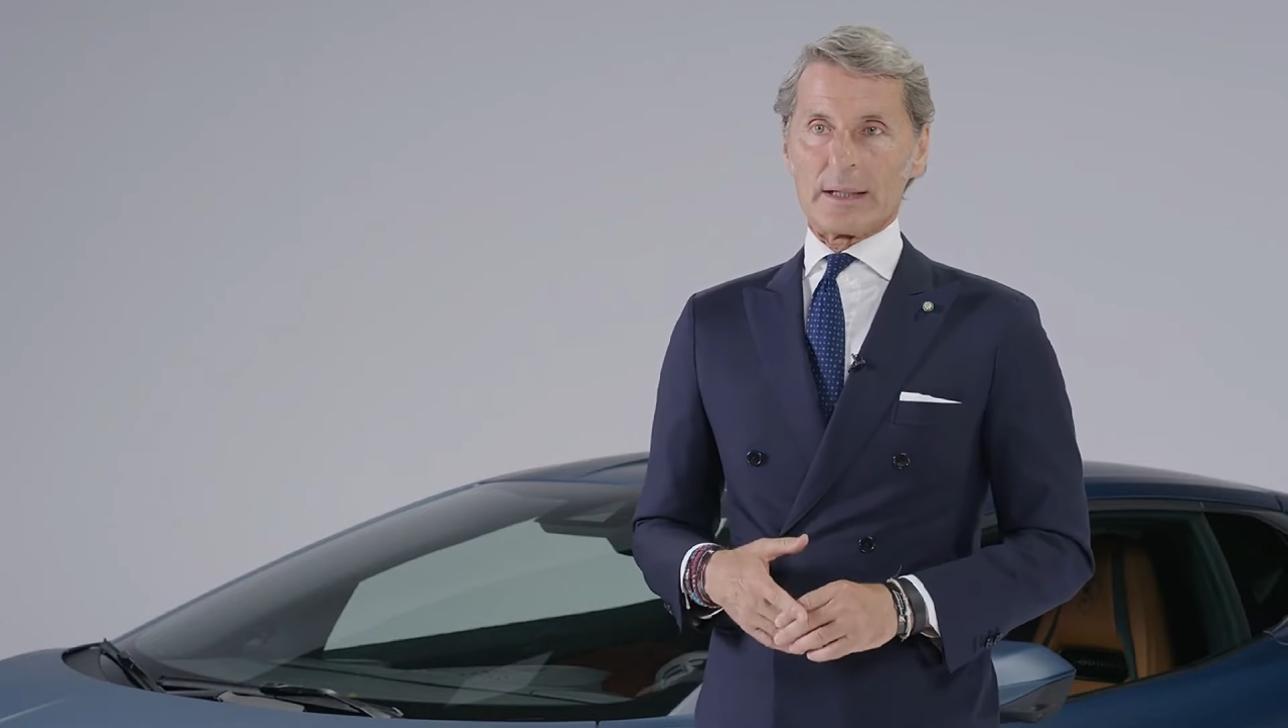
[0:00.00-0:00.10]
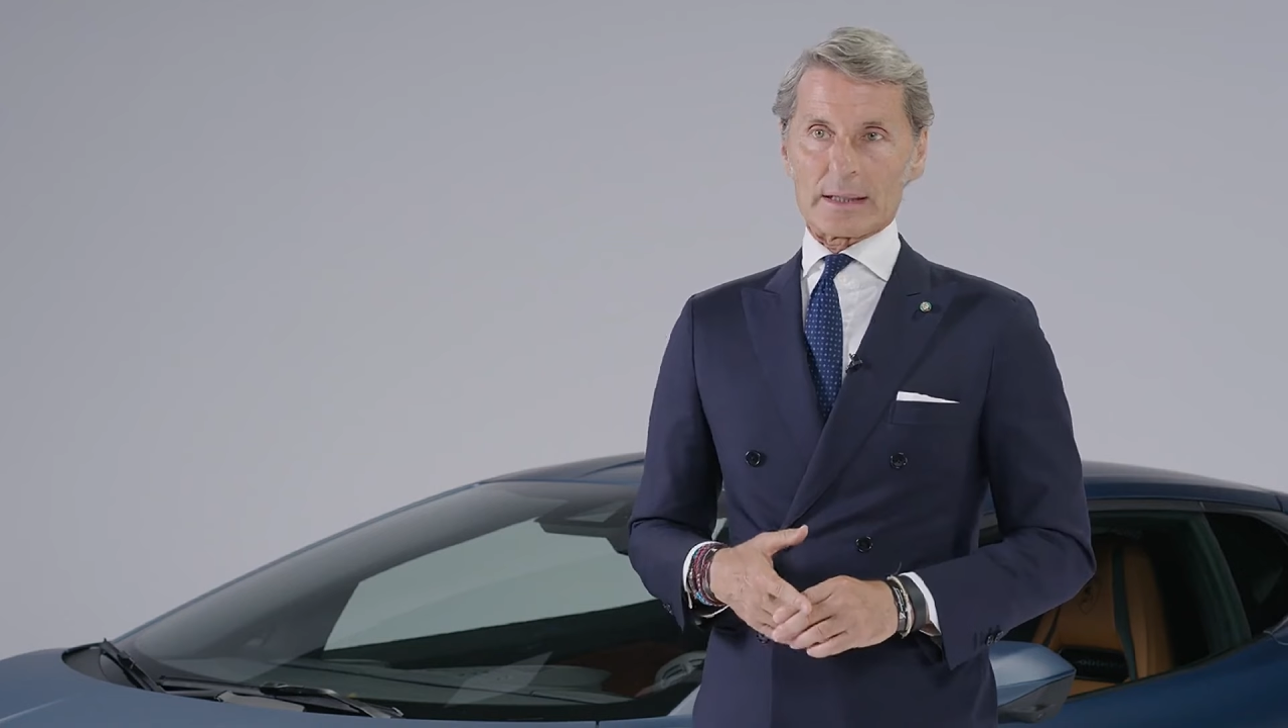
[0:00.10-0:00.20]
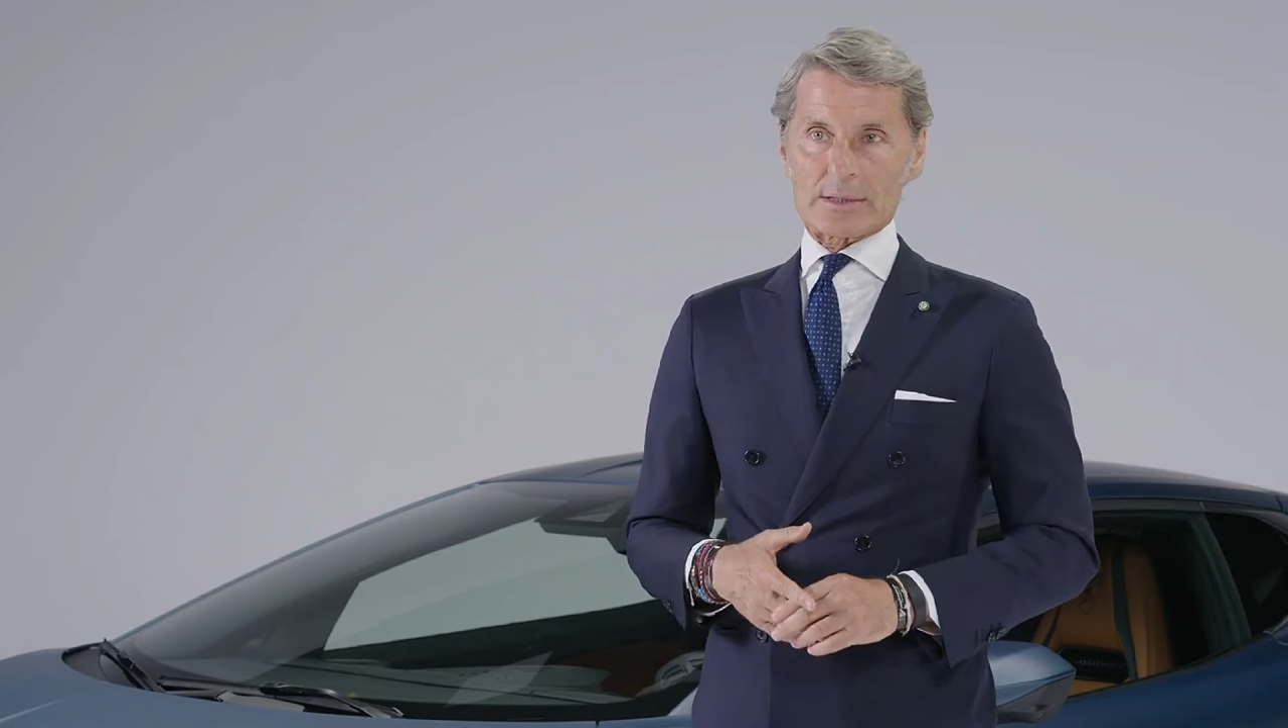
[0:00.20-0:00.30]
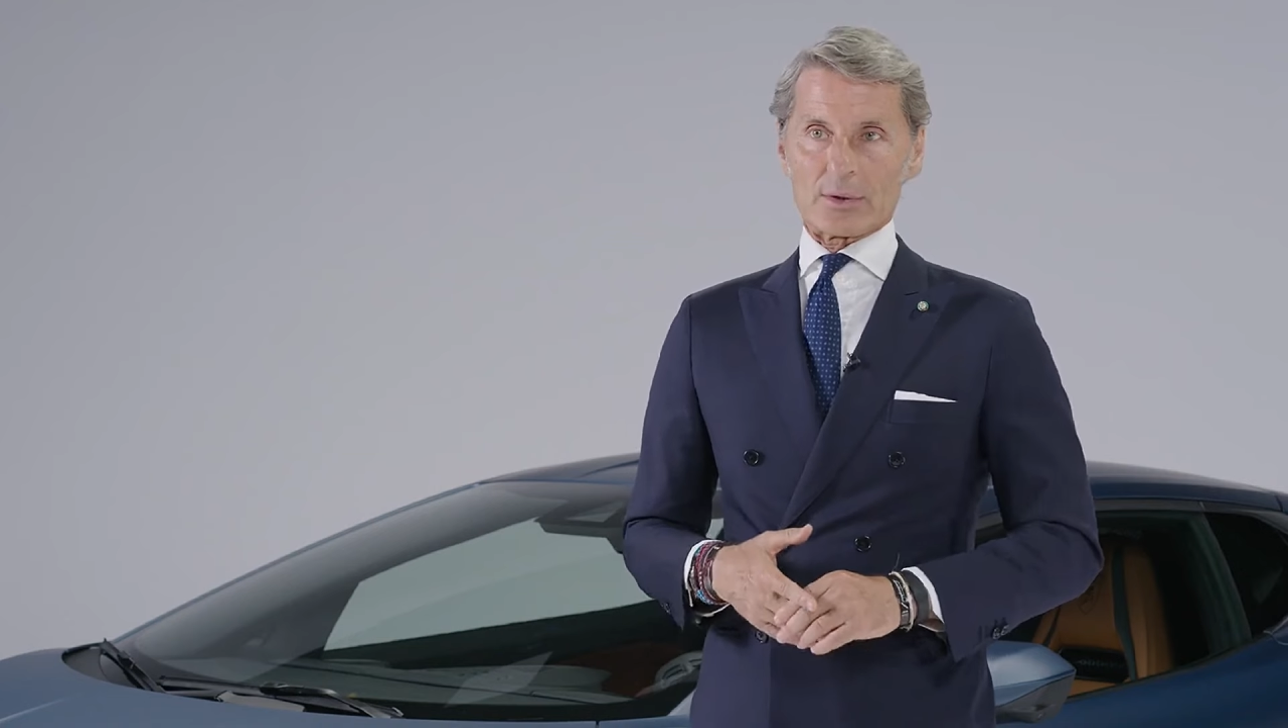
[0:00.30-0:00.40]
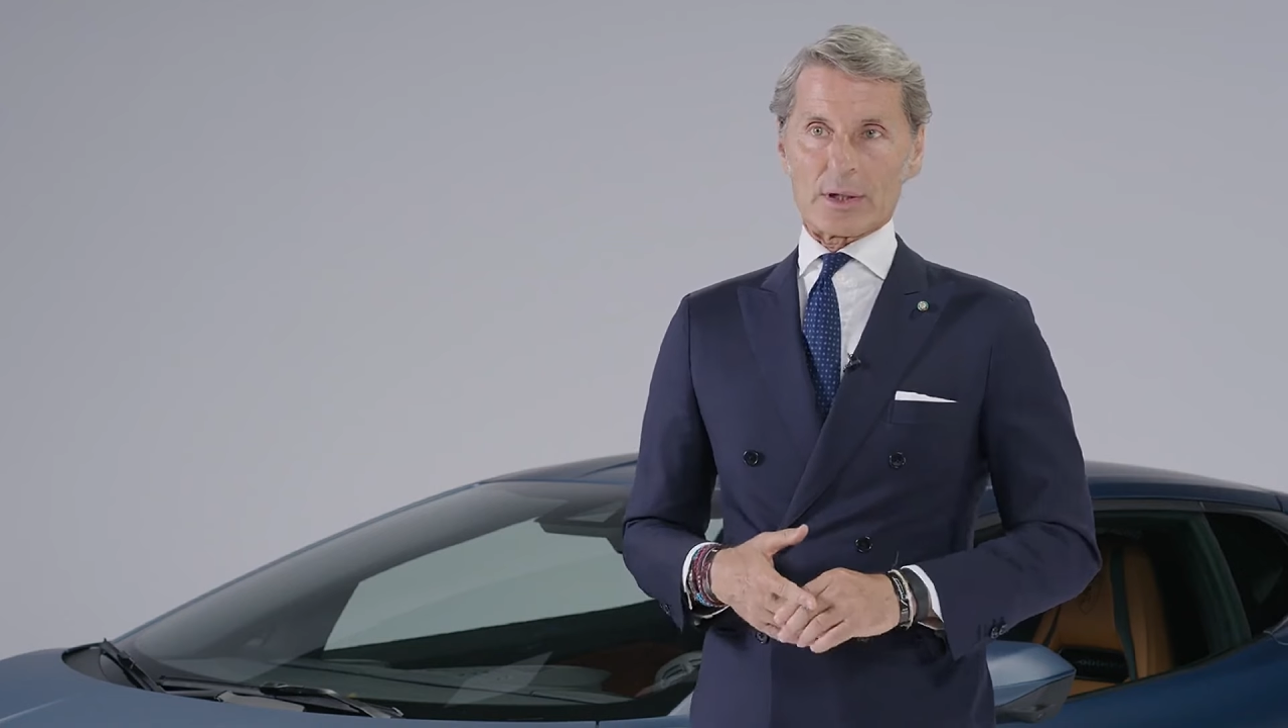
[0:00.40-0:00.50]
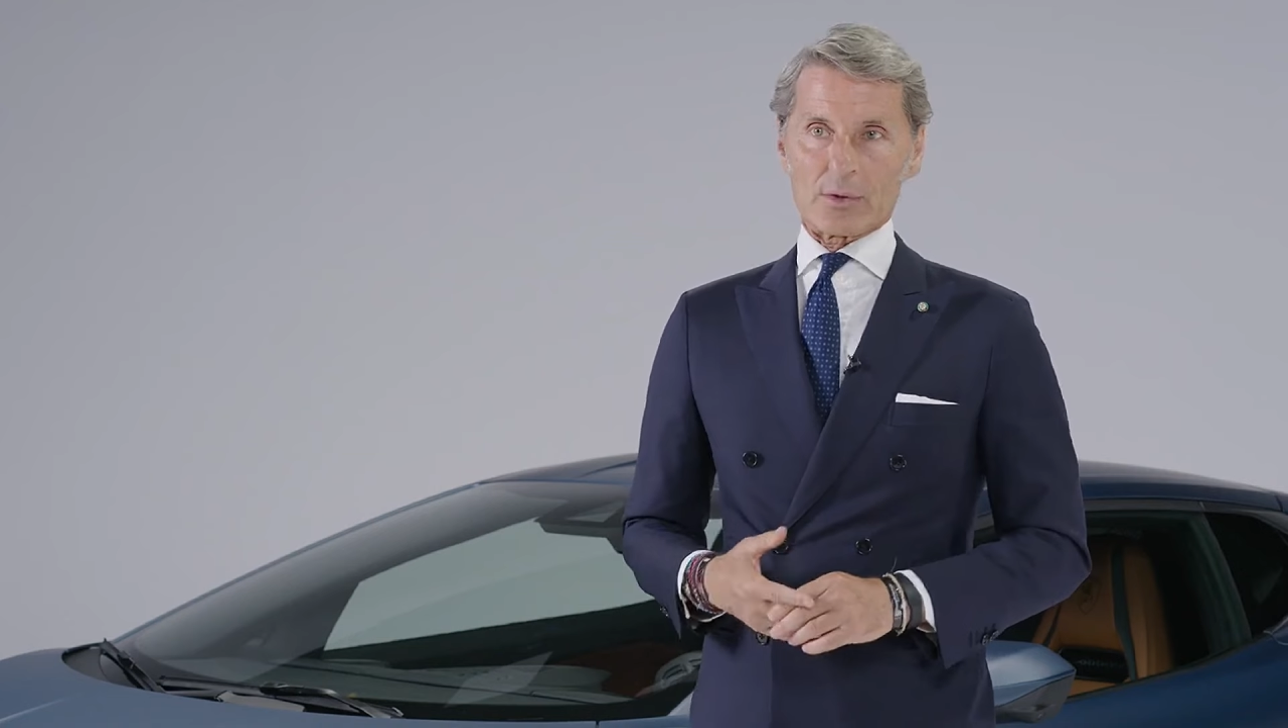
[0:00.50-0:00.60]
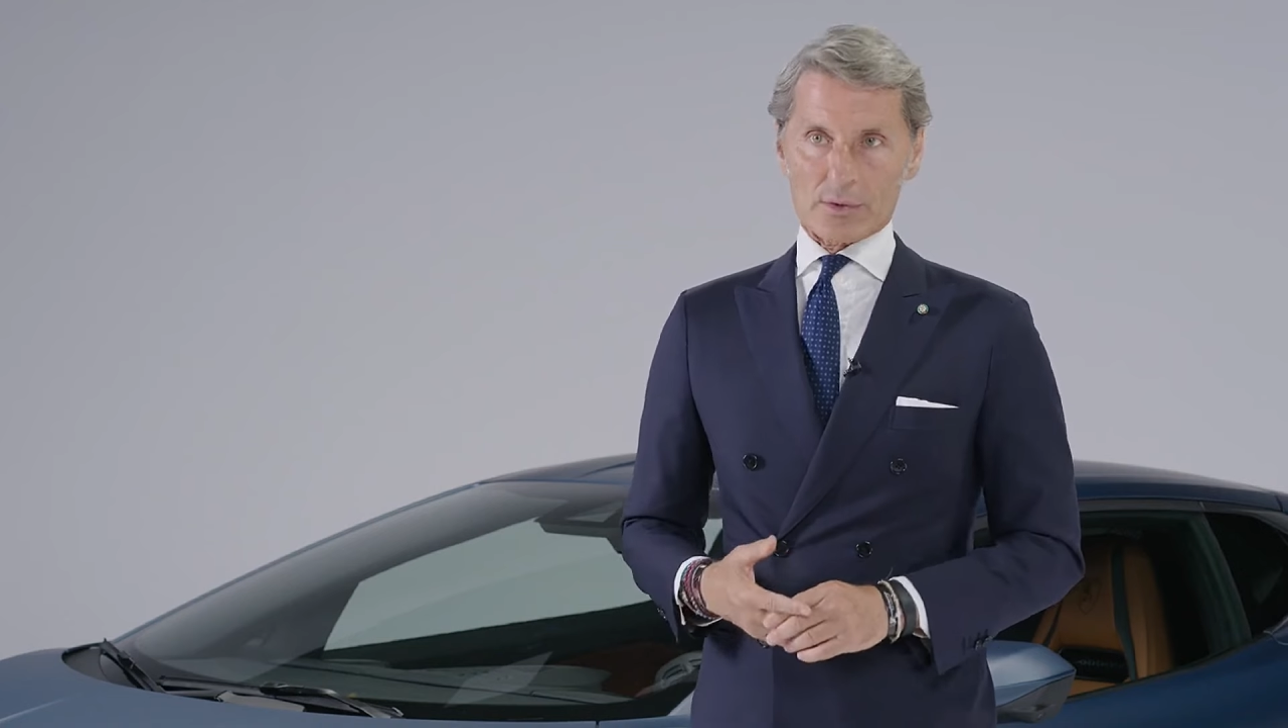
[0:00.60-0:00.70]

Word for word: Direzione